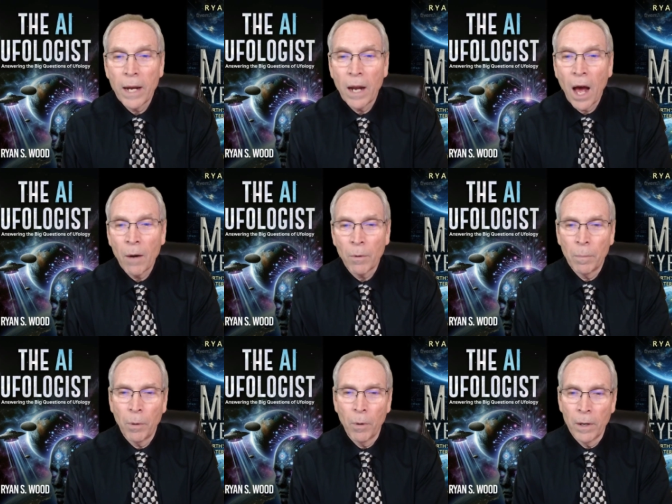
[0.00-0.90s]
Hot
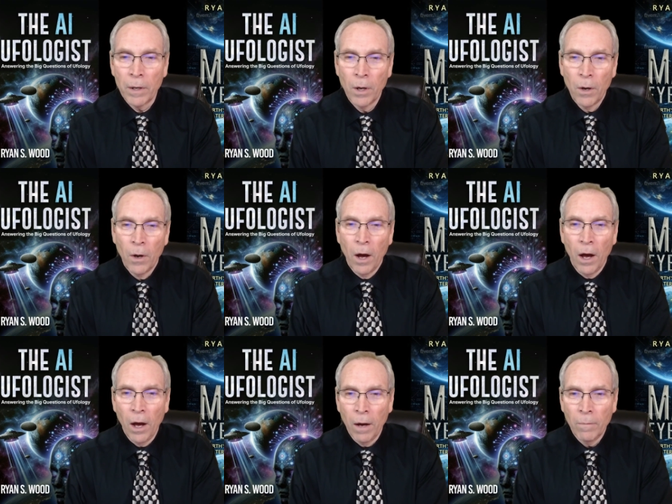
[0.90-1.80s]
Report,
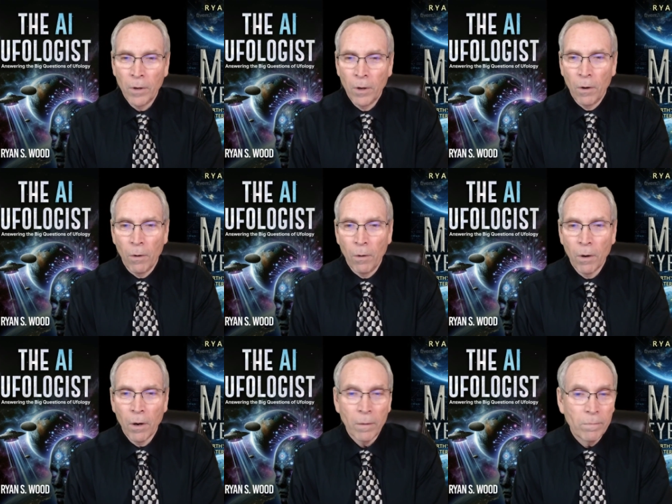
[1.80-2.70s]
uh,
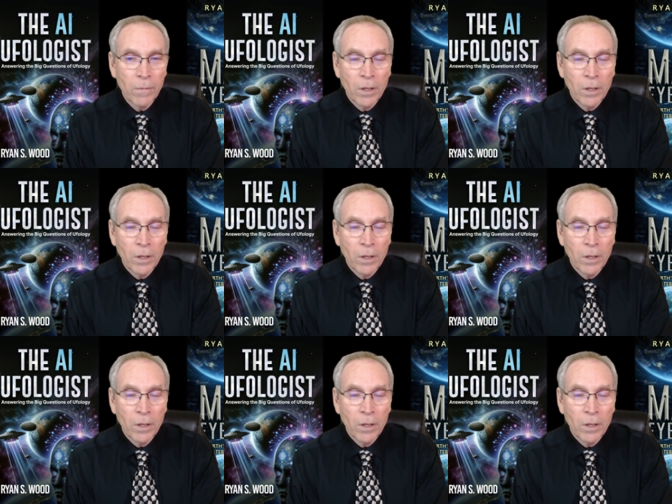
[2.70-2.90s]
or